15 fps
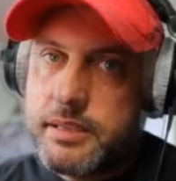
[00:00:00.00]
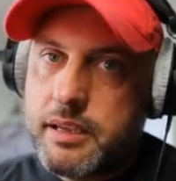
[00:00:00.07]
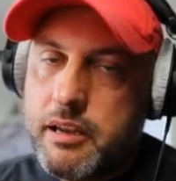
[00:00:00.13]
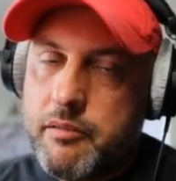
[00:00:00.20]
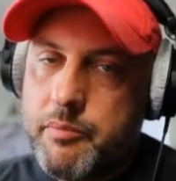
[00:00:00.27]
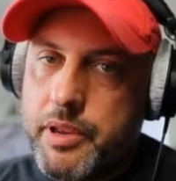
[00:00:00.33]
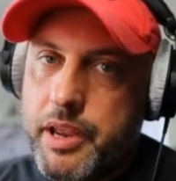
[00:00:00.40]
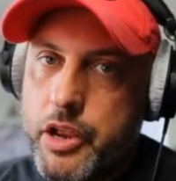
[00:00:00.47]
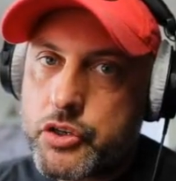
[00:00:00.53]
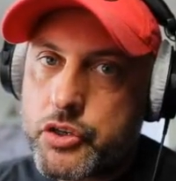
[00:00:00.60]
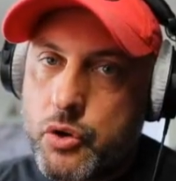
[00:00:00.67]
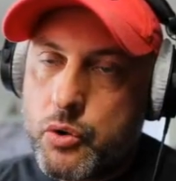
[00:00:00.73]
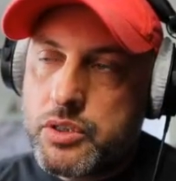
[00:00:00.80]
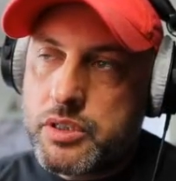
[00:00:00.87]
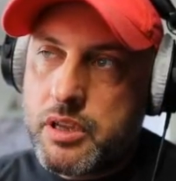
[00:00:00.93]
to be a
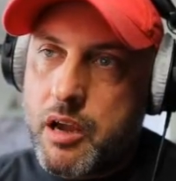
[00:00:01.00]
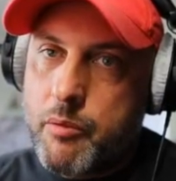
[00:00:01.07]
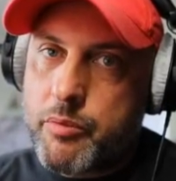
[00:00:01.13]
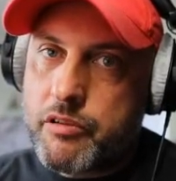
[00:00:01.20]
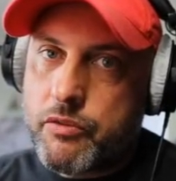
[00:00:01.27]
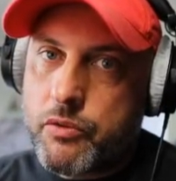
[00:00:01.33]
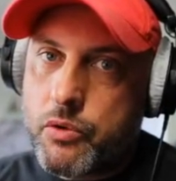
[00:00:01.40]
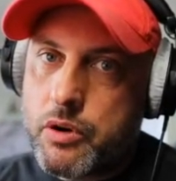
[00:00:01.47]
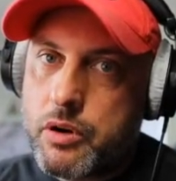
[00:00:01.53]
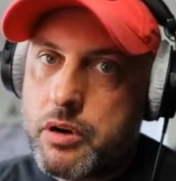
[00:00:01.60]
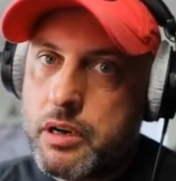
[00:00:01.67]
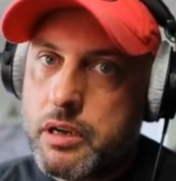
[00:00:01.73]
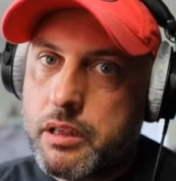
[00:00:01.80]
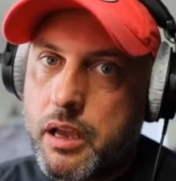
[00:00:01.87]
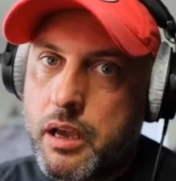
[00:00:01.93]
showstopper for
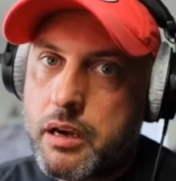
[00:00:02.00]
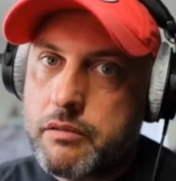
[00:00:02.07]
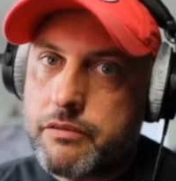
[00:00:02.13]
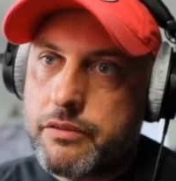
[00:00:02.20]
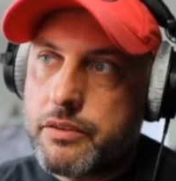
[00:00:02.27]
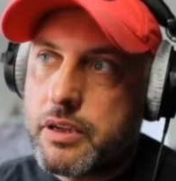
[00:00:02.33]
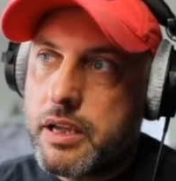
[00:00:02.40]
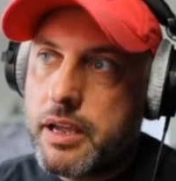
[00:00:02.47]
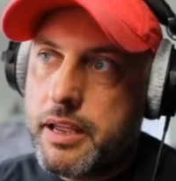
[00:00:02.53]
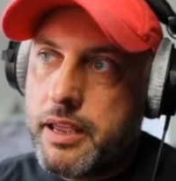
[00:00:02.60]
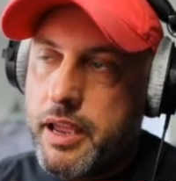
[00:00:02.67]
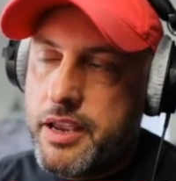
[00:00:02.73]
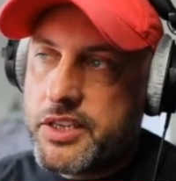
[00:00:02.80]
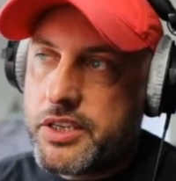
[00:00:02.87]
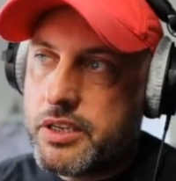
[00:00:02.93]
a lot of
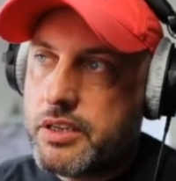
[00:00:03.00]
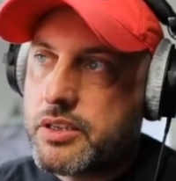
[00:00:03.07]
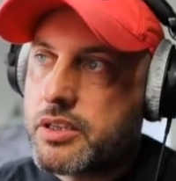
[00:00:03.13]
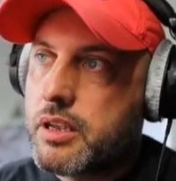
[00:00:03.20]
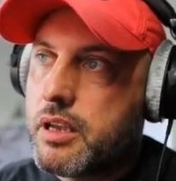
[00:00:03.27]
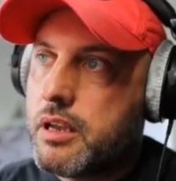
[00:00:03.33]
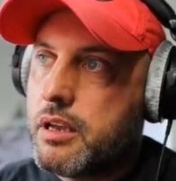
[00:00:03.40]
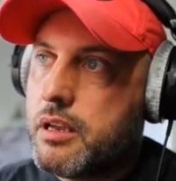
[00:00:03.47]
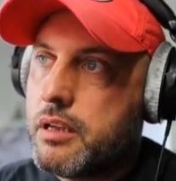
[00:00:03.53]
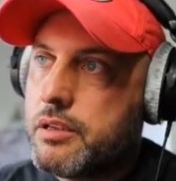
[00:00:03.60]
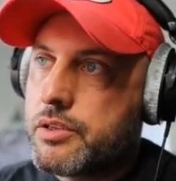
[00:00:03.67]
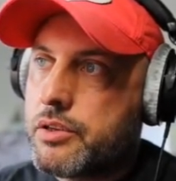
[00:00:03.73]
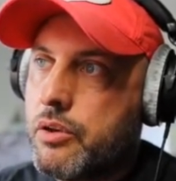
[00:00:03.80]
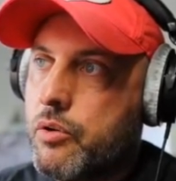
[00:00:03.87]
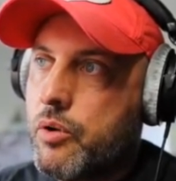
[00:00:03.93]
cases.
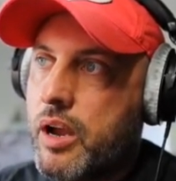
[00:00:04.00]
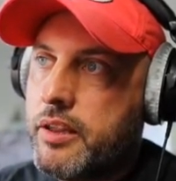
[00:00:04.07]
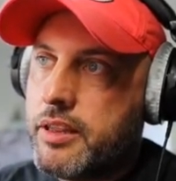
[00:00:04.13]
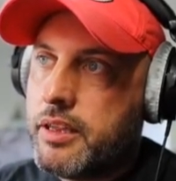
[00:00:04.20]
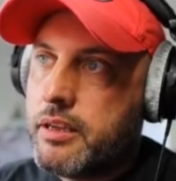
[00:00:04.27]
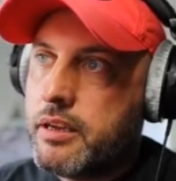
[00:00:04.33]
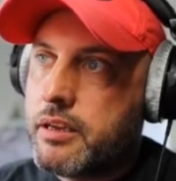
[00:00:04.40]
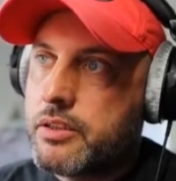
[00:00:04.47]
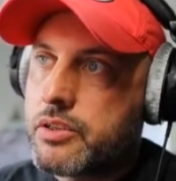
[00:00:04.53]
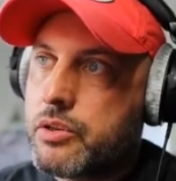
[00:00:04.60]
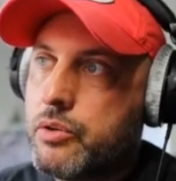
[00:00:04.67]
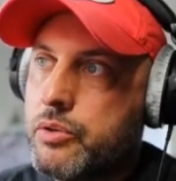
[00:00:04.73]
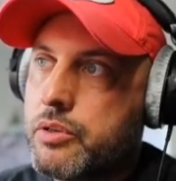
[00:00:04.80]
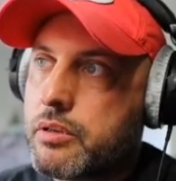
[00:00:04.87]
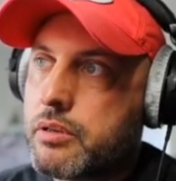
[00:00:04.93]
So I think it's
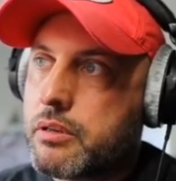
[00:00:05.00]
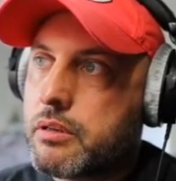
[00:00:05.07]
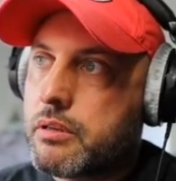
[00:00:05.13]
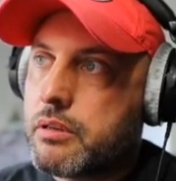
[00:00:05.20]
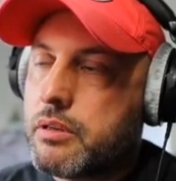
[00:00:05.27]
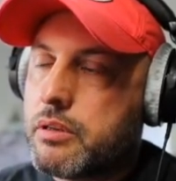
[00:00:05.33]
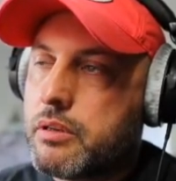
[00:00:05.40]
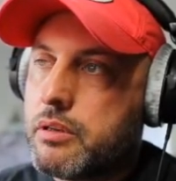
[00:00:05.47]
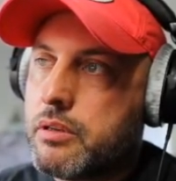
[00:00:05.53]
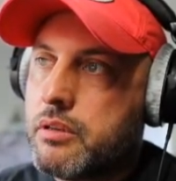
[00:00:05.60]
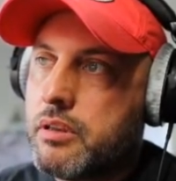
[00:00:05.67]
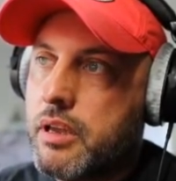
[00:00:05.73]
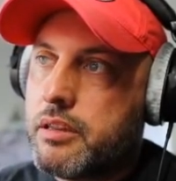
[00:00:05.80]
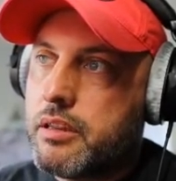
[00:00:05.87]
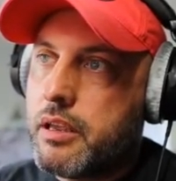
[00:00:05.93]
good
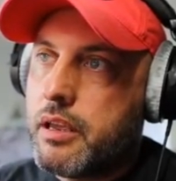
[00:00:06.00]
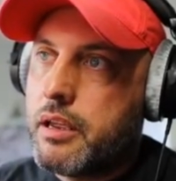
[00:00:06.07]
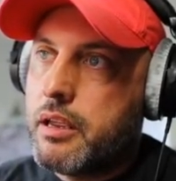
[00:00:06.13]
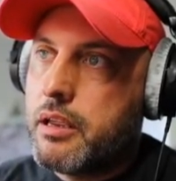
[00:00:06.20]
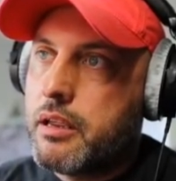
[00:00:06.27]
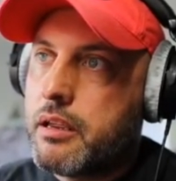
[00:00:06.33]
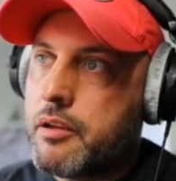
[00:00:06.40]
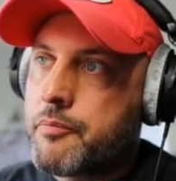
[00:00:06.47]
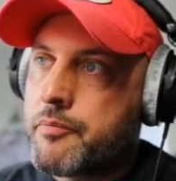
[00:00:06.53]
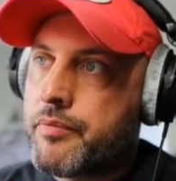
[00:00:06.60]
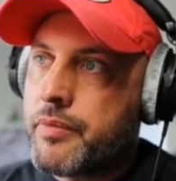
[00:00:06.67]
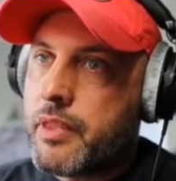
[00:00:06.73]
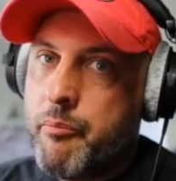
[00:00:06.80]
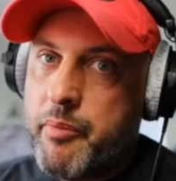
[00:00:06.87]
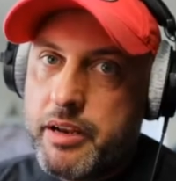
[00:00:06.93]
that they
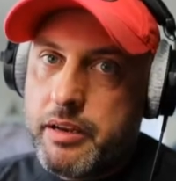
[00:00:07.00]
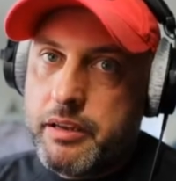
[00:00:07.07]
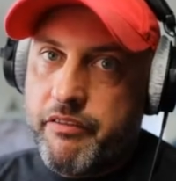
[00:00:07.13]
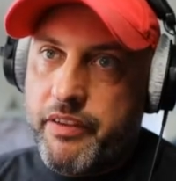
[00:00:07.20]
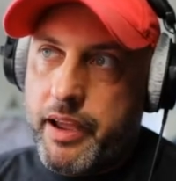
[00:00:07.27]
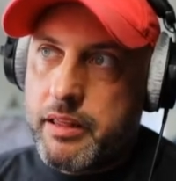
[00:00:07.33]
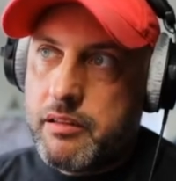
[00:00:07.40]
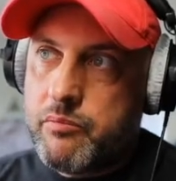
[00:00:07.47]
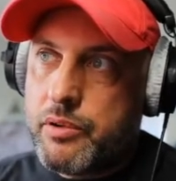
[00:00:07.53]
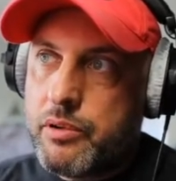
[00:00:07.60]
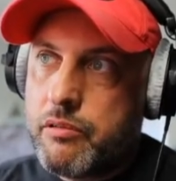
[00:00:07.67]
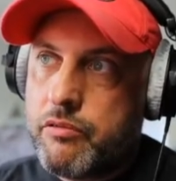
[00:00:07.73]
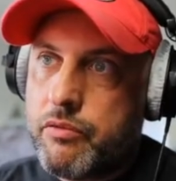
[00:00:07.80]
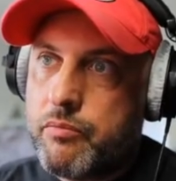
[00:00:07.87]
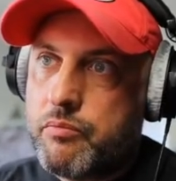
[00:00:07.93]
made it
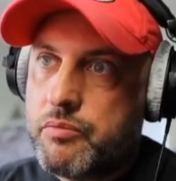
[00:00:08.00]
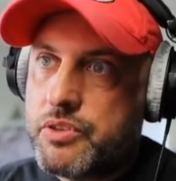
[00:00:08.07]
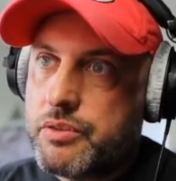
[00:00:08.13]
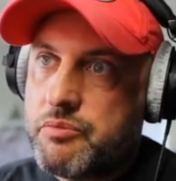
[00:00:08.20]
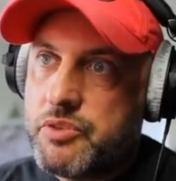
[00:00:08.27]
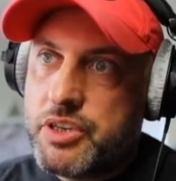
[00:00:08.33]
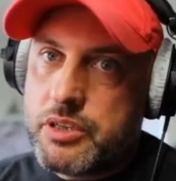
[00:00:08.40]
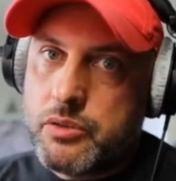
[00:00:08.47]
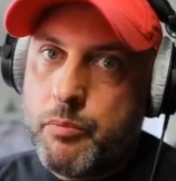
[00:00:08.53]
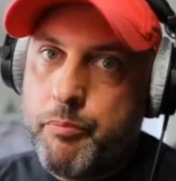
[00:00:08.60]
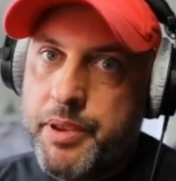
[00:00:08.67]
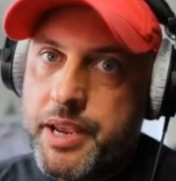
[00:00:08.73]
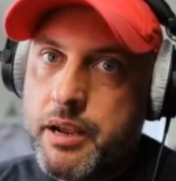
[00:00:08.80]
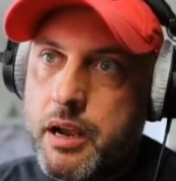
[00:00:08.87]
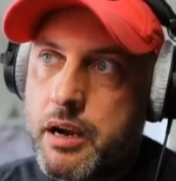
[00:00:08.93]
available just to
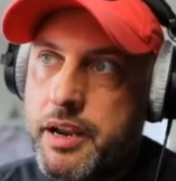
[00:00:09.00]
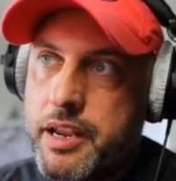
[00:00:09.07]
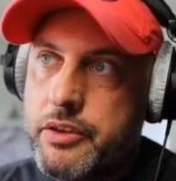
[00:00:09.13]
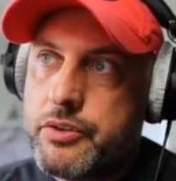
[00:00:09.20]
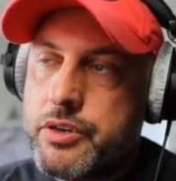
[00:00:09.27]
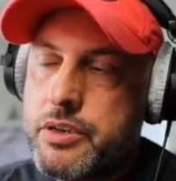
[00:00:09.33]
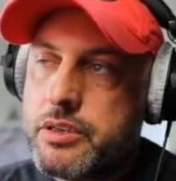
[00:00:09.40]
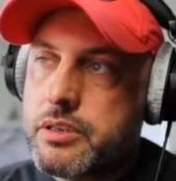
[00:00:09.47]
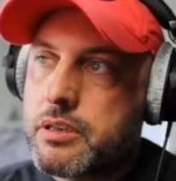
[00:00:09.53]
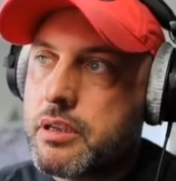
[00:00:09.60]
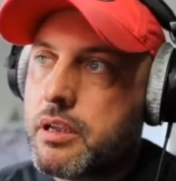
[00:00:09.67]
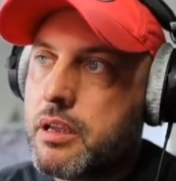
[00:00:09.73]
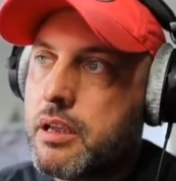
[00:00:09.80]
pique our interest.